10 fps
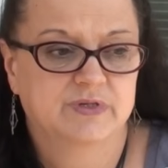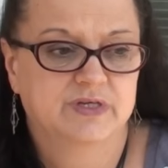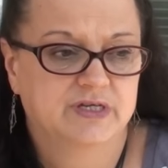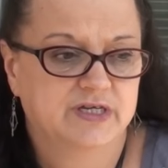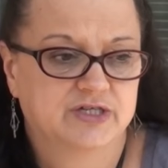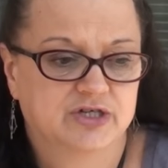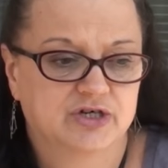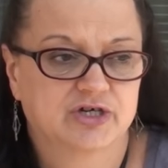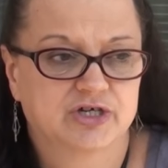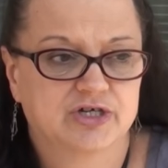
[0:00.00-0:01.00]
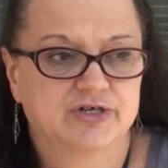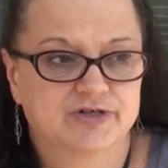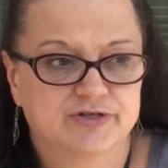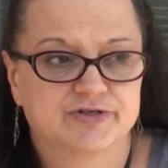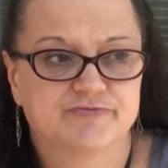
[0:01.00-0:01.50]
he took
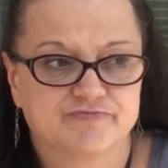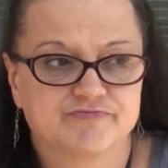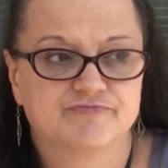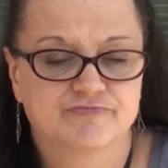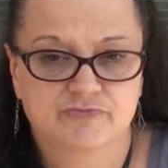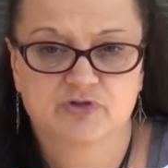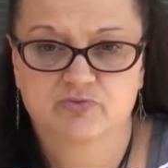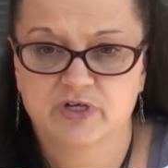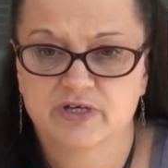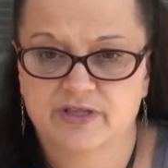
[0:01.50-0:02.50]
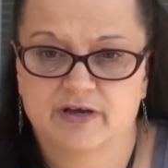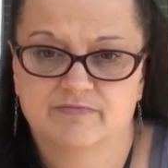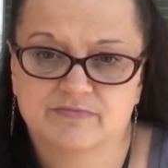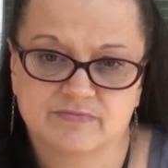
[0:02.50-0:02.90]
three of them